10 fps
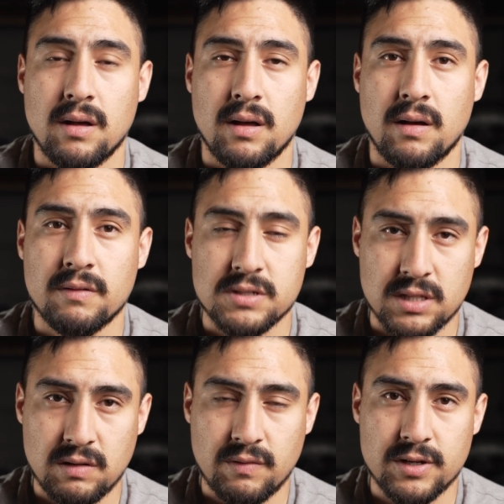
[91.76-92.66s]
of those
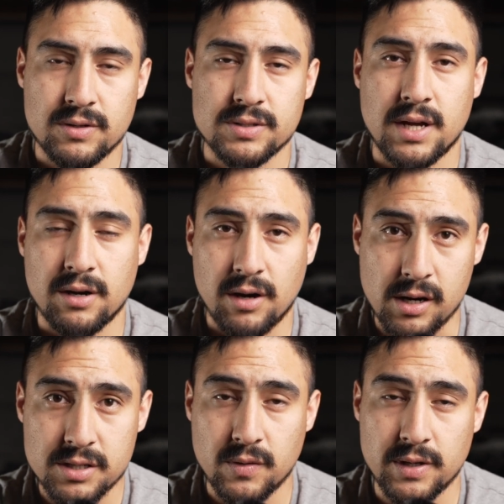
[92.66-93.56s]
individuals that are
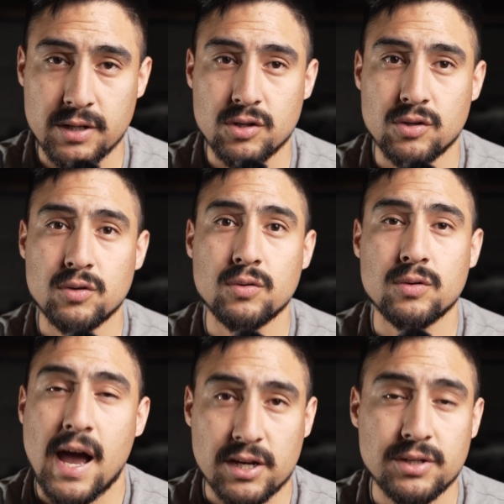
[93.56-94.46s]
incarcerated do
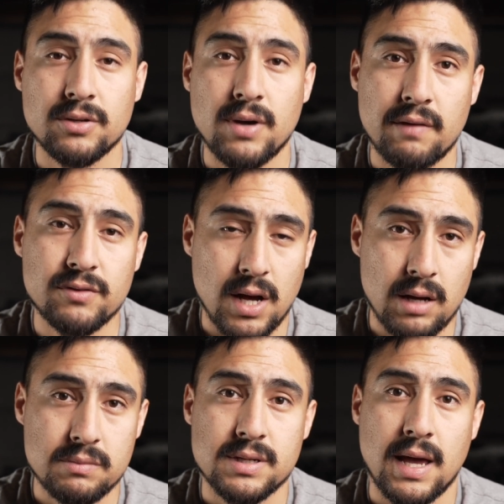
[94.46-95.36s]
have
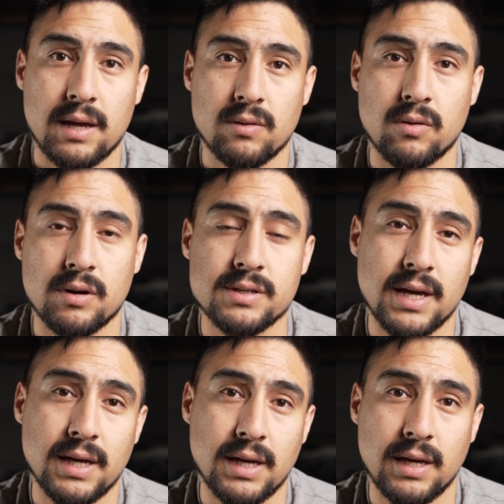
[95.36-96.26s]
jobs and or are
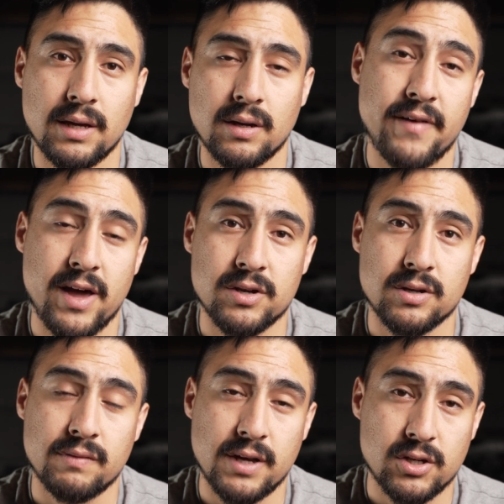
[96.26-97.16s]
taking advantage
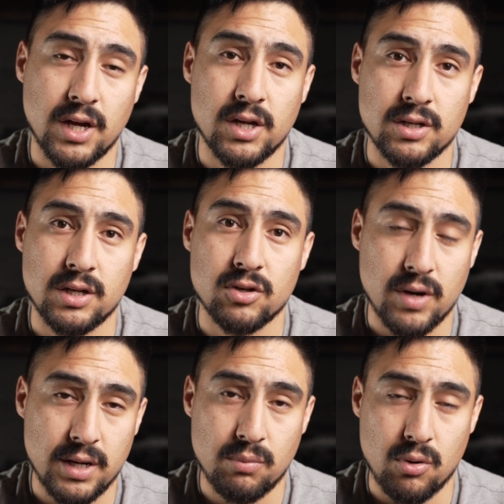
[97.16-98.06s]
of the education and
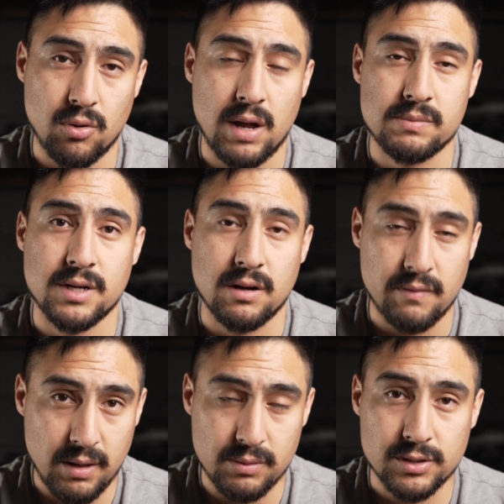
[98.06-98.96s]
training programs that are
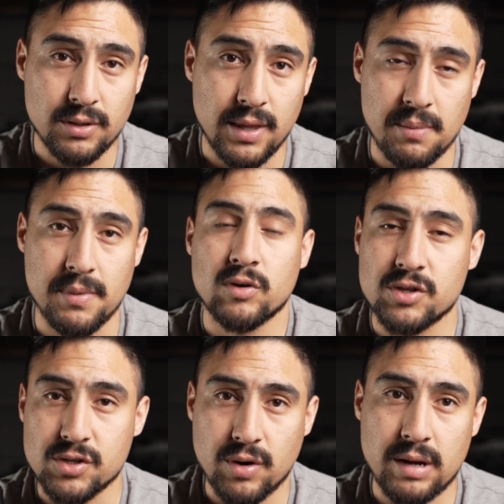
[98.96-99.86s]
available to them, which
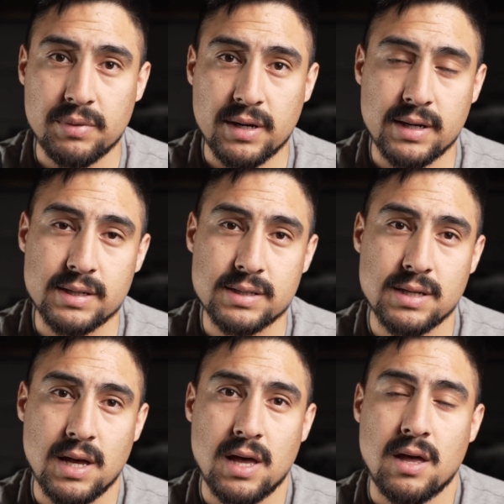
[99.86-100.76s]
is great because
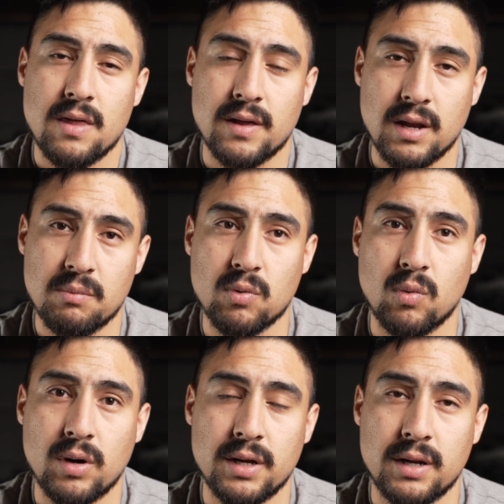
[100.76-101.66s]
the number
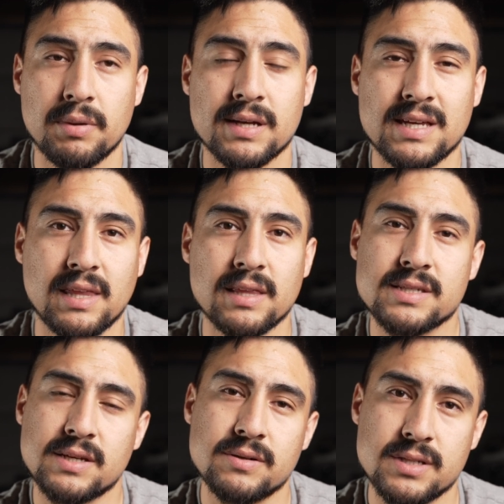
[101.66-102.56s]
one, because I think the
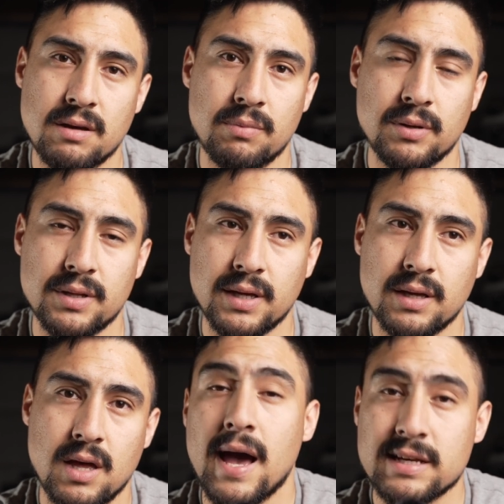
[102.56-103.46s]
skill set building,
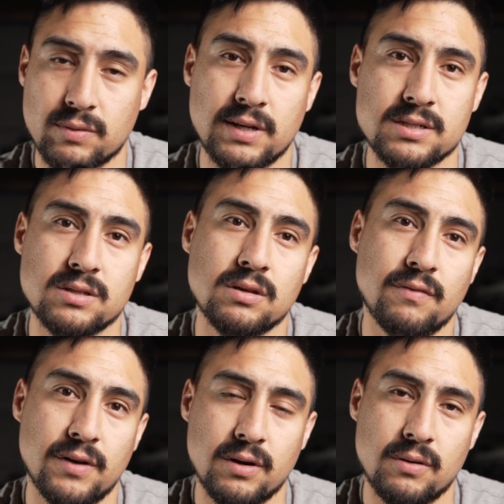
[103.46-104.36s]
as it relates to the
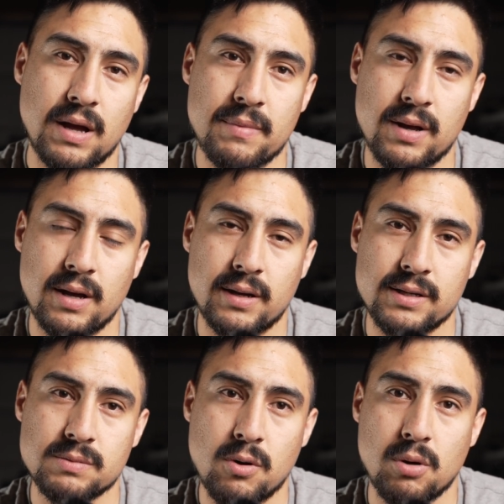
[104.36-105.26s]
video I
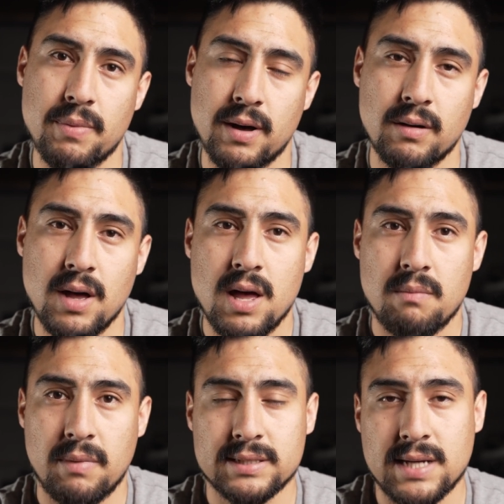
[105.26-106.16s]
spoke about
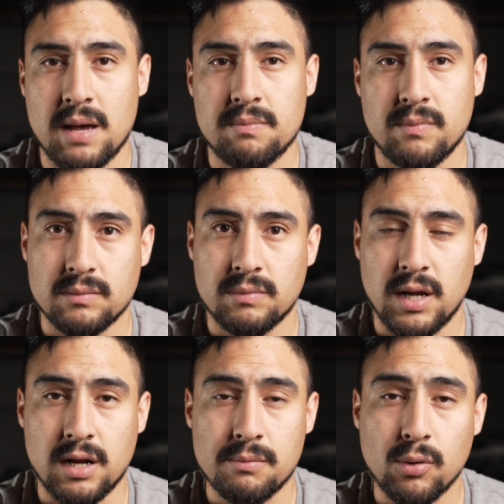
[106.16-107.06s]
my time being
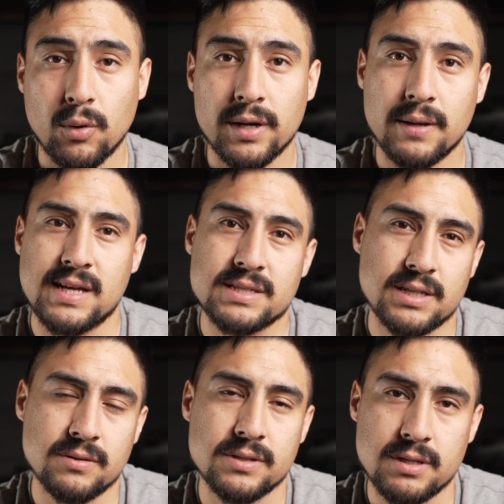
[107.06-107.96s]
unemployed, is that
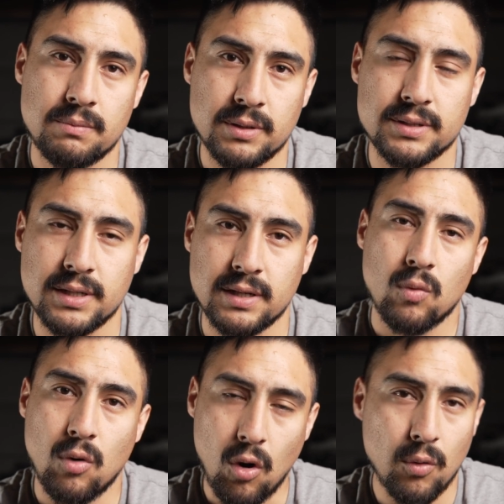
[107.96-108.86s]
skill set building
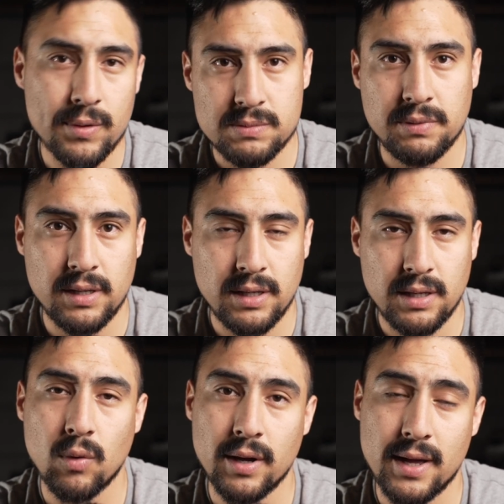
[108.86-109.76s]
will always be
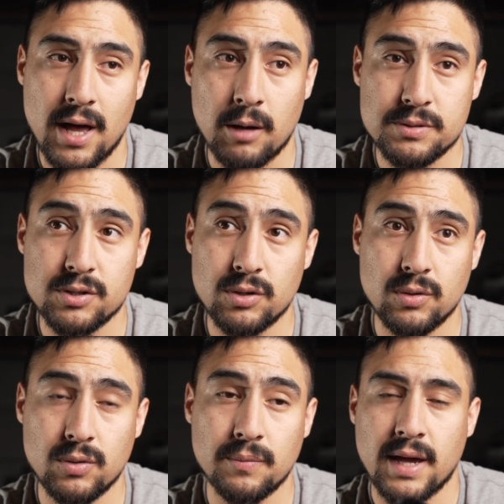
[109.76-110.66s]
what helps
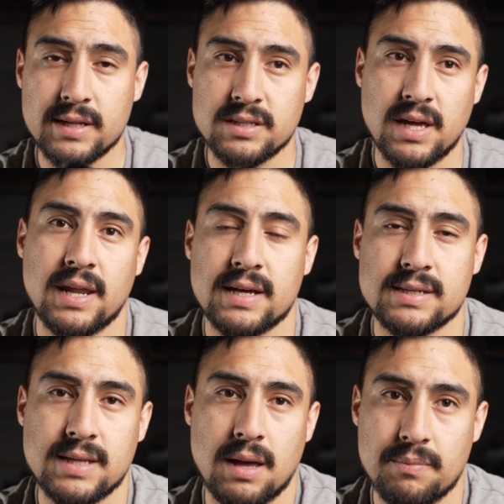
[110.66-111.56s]
you get to that next
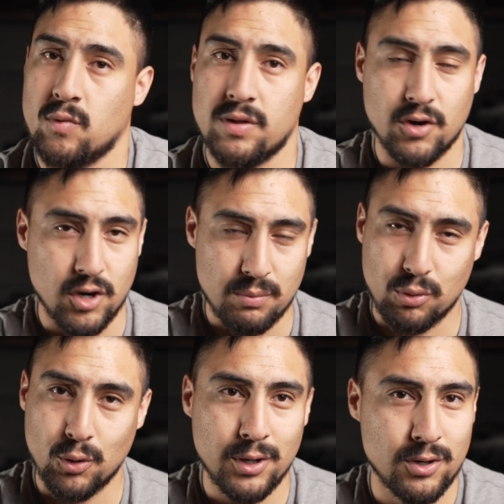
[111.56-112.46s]
step. Whether you're
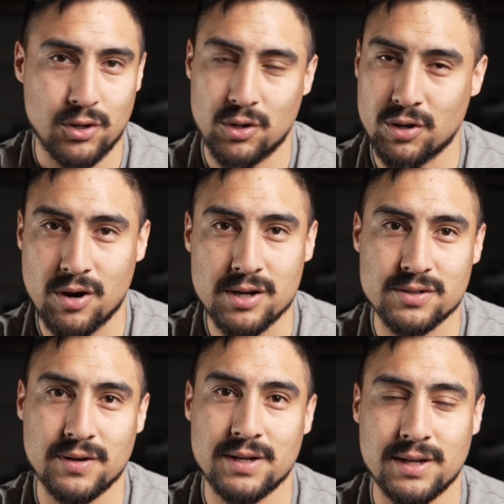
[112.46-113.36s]
unemployed or you're
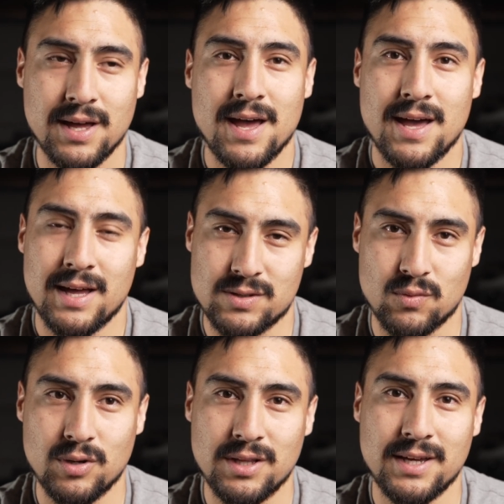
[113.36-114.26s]
incarcerated, it's
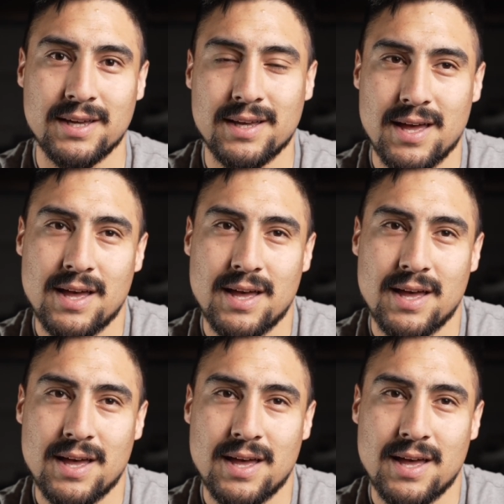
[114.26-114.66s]
really